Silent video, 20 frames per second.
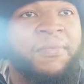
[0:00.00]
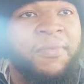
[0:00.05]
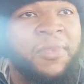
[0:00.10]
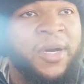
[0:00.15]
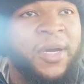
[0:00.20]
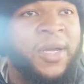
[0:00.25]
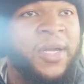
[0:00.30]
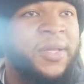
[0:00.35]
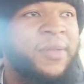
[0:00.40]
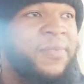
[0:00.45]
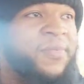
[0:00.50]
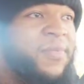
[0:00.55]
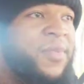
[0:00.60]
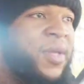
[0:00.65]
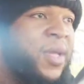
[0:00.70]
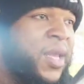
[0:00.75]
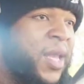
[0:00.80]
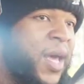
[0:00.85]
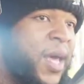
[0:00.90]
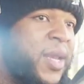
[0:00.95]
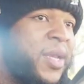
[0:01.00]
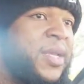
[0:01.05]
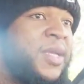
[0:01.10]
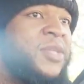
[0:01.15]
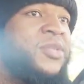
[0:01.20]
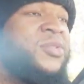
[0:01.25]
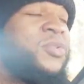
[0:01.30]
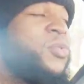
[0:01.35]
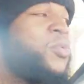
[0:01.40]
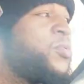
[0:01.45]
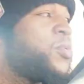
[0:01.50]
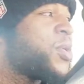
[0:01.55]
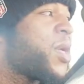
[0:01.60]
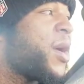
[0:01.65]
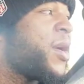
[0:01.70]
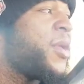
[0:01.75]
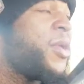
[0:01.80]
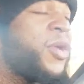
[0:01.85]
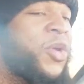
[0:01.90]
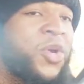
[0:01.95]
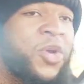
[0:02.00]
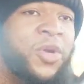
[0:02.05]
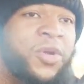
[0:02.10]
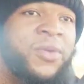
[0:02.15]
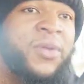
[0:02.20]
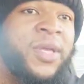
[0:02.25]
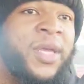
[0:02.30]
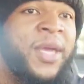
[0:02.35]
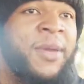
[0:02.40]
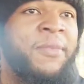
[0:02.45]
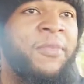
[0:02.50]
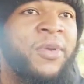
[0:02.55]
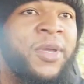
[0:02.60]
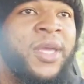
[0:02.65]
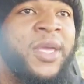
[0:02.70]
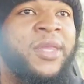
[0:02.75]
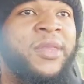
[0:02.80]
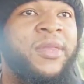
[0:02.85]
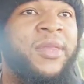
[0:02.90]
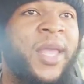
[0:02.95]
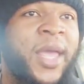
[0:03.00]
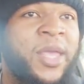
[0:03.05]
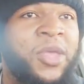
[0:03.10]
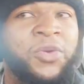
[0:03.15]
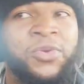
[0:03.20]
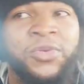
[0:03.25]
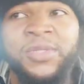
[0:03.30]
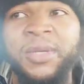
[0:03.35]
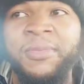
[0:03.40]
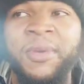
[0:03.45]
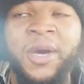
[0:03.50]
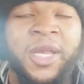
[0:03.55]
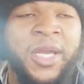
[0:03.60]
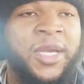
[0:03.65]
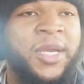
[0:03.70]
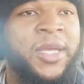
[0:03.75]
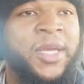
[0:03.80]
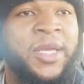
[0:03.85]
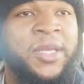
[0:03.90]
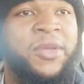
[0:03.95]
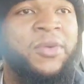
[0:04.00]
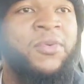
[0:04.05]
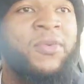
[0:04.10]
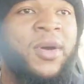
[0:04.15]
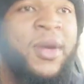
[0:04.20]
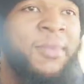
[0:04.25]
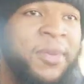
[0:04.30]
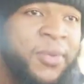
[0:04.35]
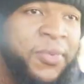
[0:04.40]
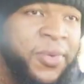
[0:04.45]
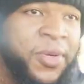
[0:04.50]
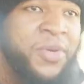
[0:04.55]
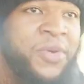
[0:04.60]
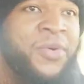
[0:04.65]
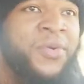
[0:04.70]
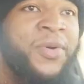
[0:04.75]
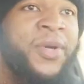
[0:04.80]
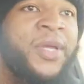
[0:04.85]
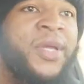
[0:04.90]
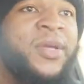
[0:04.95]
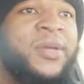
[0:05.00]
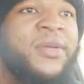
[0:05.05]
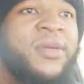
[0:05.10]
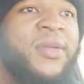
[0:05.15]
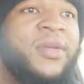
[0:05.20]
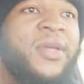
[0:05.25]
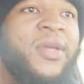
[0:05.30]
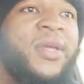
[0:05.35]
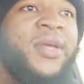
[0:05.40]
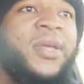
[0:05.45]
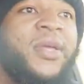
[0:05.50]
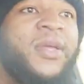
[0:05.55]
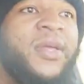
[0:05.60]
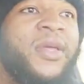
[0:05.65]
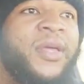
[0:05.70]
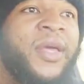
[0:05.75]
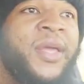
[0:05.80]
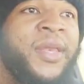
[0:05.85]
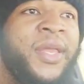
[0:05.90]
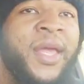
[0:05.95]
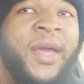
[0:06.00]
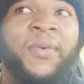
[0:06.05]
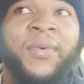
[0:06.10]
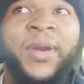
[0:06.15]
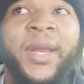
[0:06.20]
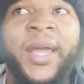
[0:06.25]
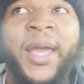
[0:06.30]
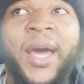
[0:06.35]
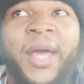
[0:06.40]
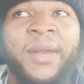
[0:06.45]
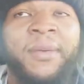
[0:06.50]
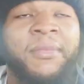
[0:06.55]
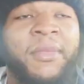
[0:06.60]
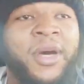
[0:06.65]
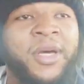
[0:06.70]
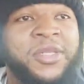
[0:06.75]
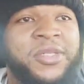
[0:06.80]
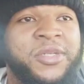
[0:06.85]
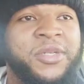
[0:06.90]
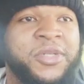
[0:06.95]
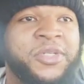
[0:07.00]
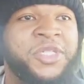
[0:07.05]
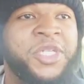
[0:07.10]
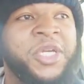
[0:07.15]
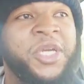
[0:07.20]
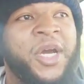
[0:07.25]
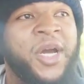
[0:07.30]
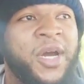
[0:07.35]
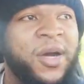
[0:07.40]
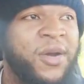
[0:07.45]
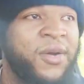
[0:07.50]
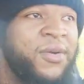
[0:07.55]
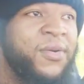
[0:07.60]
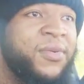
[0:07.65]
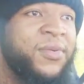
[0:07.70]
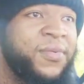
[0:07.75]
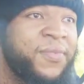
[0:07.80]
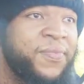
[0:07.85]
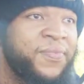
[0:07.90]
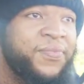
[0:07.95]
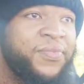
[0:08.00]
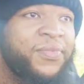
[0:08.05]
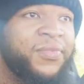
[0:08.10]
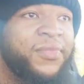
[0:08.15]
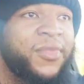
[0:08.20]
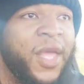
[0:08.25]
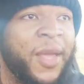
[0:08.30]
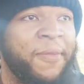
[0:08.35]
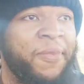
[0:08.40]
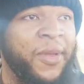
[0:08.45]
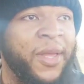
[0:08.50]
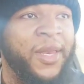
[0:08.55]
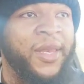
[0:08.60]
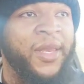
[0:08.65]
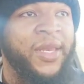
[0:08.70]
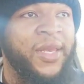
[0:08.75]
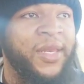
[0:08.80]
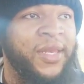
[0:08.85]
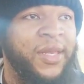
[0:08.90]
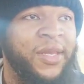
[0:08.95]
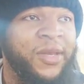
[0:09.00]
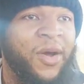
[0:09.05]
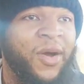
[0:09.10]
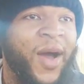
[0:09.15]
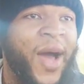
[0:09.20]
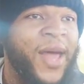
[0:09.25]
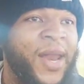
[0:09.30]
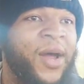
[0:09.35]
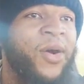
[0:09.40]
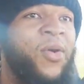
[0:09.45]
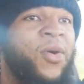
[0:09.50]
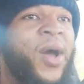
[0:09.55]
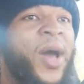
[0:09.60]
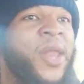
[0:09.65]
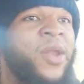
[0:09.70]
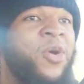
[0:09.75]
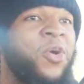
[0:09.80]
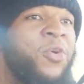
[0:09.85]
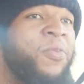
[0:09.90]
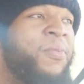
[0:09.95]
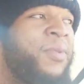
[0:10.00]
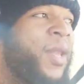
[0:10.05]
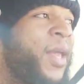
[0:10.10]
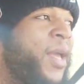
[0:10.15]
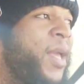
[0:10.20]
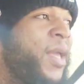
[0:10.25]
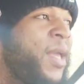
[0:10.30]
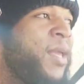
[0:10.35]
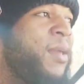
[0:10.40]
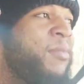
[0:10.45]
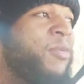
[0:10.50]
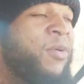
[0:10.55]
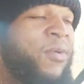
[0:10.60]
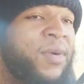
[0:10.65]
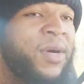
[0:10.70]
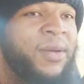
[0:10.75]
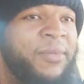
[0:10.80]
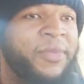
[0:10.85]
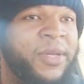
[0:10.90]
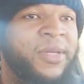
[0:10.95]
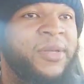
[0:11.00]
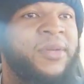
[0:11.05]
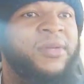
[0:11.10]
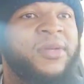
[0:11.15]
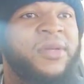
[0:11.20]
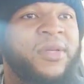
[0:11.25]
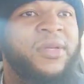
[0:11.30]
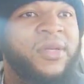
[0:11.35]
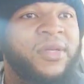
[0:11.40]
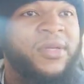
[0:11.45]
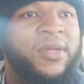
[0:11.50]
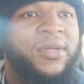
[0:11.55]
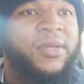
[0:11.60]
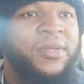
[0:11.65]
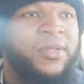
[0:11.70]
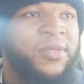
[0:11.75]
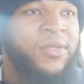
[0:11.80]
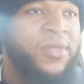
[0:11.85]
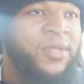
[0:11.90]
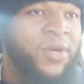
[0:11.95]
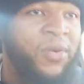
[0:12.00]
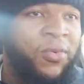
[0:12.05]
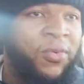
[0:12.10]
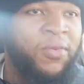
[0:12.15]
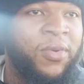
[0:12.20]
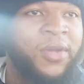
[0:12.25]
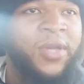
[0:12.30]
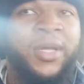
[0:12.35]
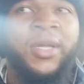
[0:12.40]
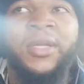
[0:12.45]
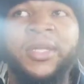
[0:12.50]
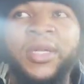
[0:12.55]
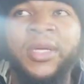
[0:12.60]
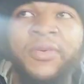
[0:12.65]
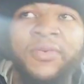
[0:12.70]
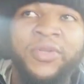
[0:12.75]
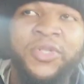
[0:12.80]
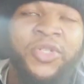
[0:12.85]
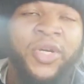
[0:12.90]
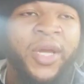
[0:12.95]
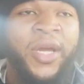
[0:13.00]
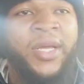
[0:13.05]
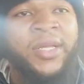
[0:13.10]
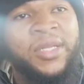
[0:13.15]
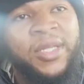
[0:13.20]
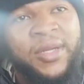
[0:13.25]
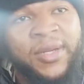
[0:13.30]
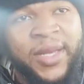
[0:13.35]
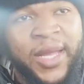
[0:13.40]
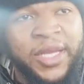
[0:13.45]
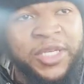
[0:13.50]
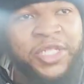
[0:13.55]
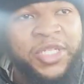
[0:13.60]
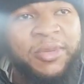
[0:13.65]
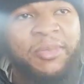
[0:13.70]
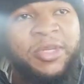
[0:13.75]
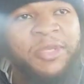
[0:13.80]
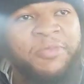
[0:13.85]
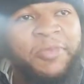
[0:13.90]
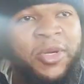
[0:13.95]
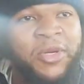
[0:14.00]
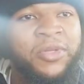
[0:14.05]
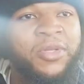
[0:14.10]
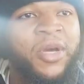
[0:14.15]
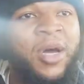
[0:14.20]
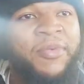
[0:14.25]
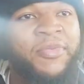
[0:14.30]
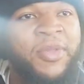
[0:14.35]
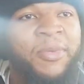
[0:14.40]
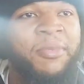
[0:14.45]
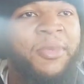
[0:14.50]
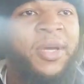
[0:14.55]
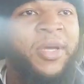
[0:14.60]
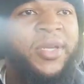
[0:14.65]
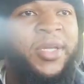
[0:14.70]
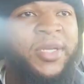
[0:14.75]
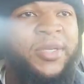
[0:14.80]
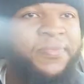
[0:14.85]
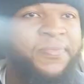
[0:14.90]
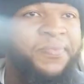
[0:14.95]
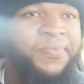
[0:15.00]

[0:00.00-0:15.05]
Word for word: But a lot of these dudes out here get, get they use the money to get the woman real quick, and then when they out of mustard, she gone. And, and it, you know, I don't I don't blame the woman. The the the, the relationship is built off the money.